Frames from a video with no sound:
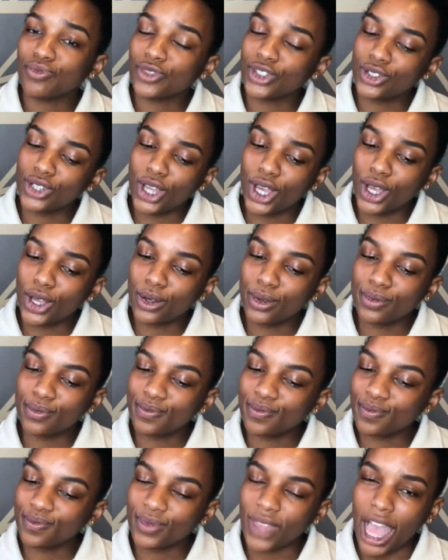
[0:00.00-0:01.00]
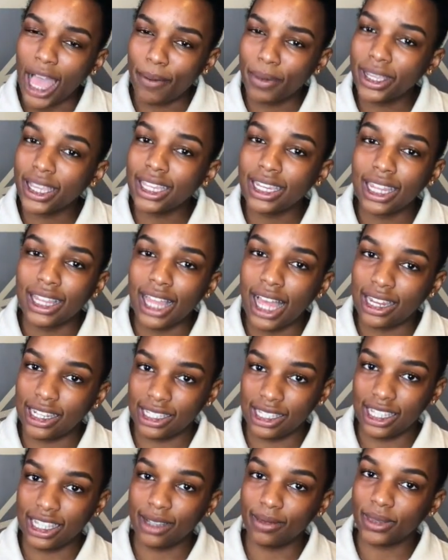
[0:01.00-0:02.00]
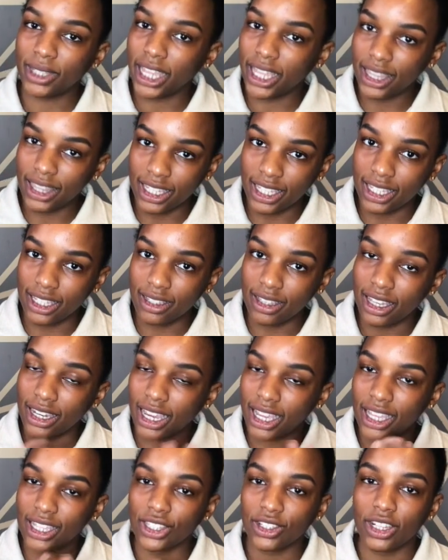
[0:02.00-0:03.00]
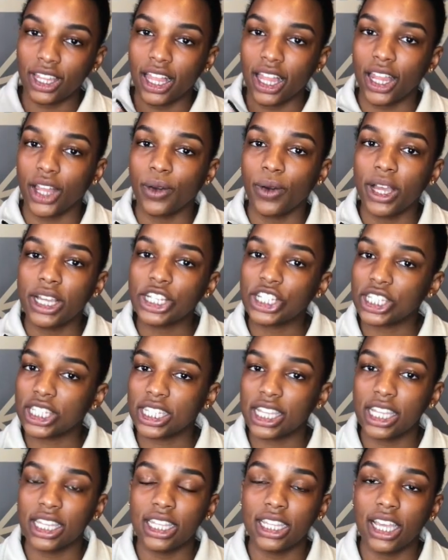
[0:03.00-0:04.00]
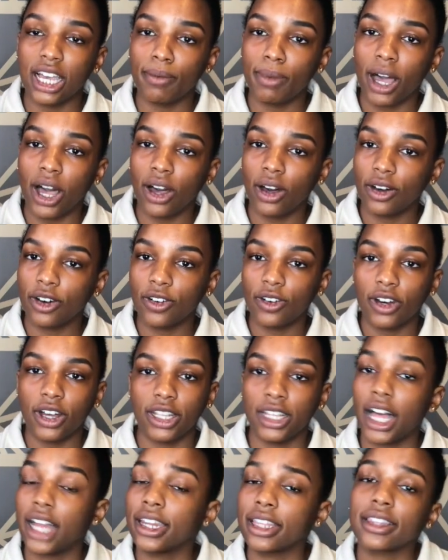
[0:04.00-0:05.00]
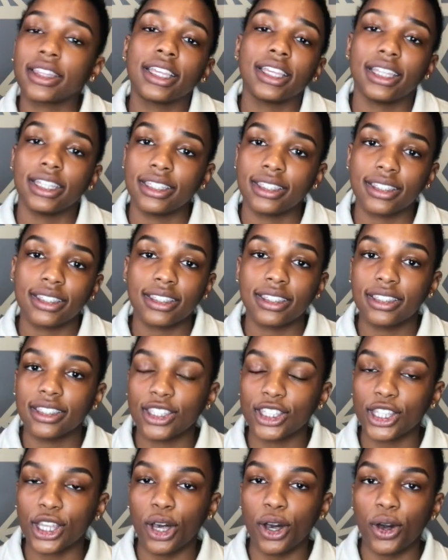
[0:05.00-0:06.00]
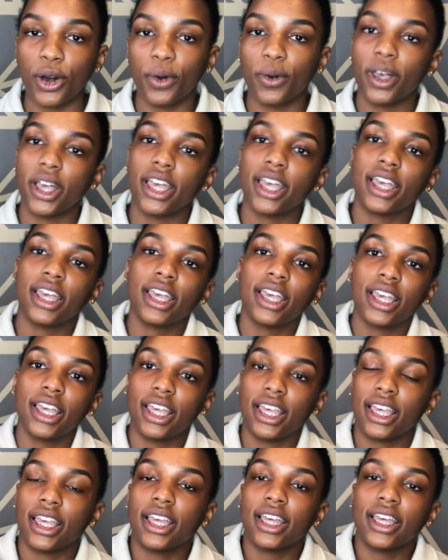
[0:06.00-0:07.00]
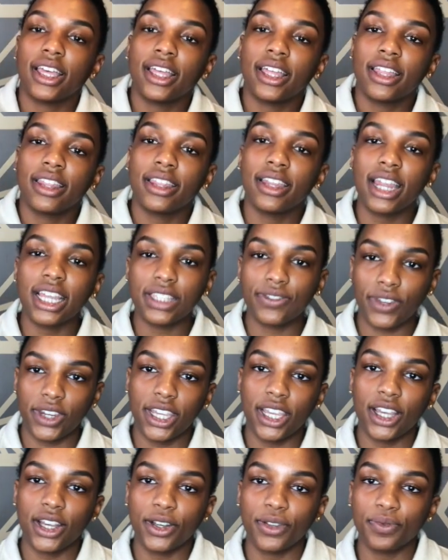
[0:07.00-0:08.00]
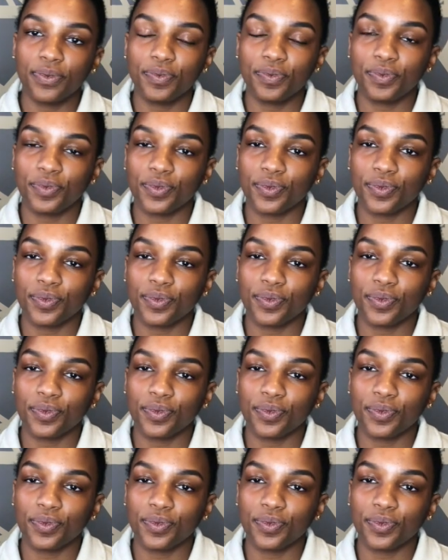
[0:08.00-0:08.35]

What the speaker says: you know, I've been getting a lot of DMs lately and answering a lot of questions lately about a lot of things. So the next video